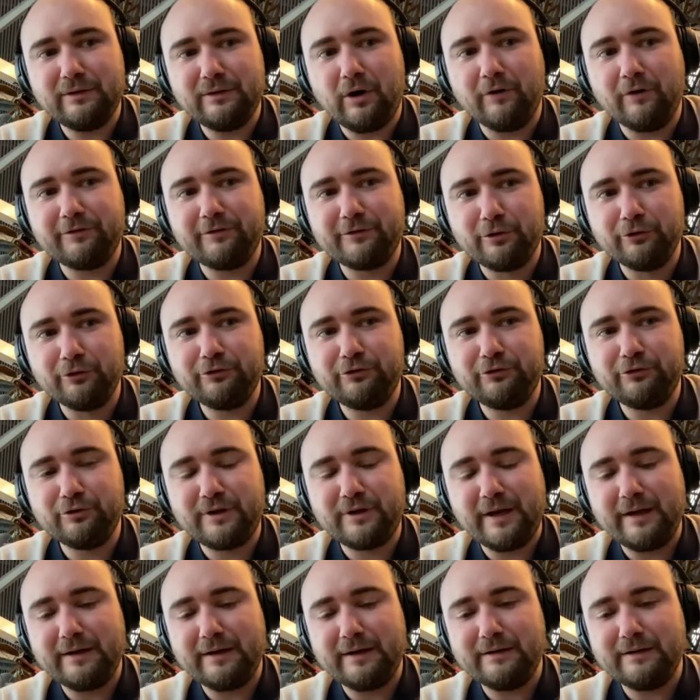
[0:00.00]
of course you
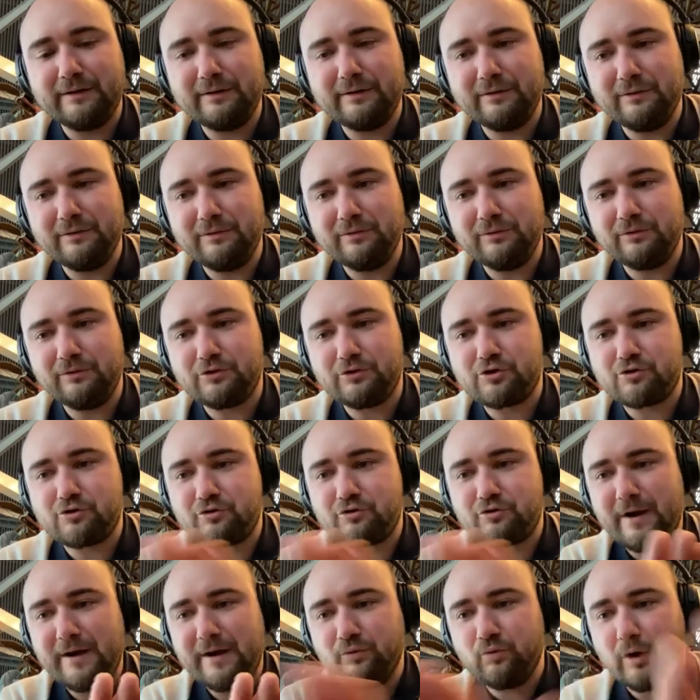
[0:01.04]
can
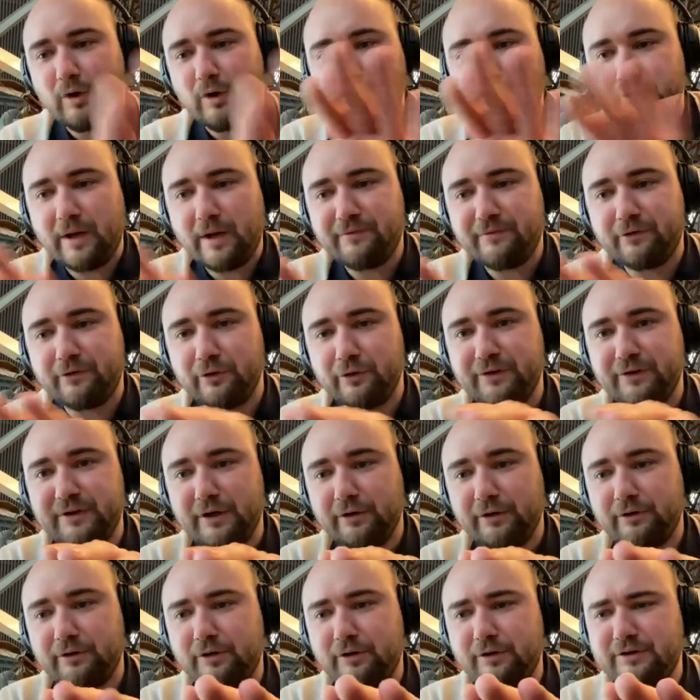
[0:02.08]
trade one grape for the
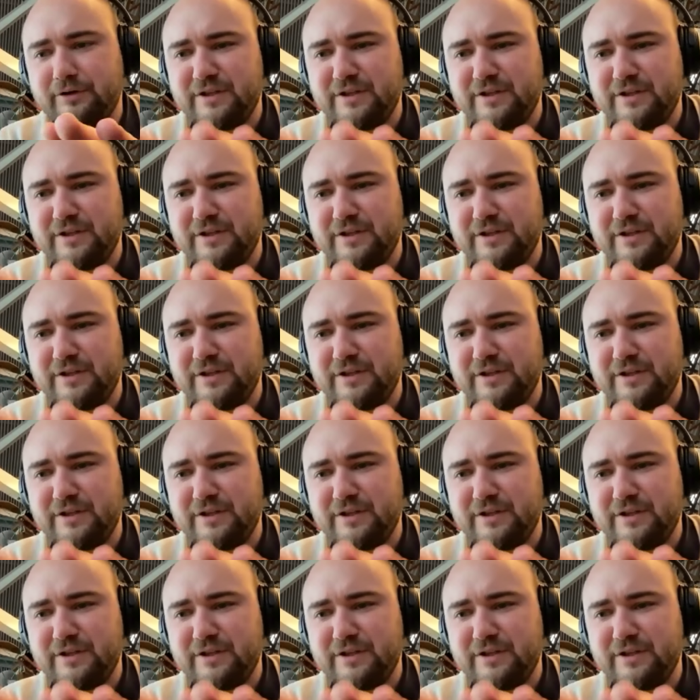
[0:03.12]
other.